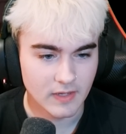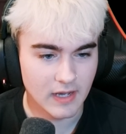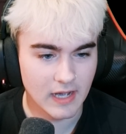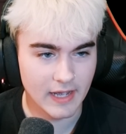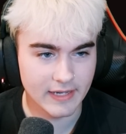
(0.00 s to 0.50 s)

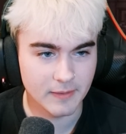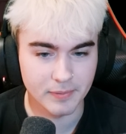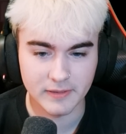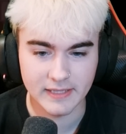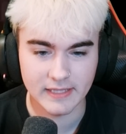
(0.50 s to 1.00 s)
I
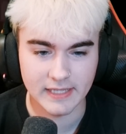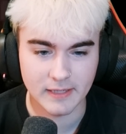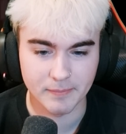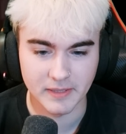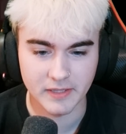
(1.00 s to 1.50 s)

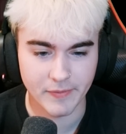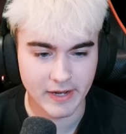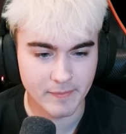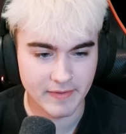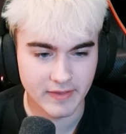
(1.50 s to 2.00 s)
completely
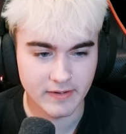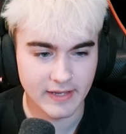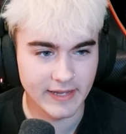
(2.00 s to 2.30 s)
recommend it.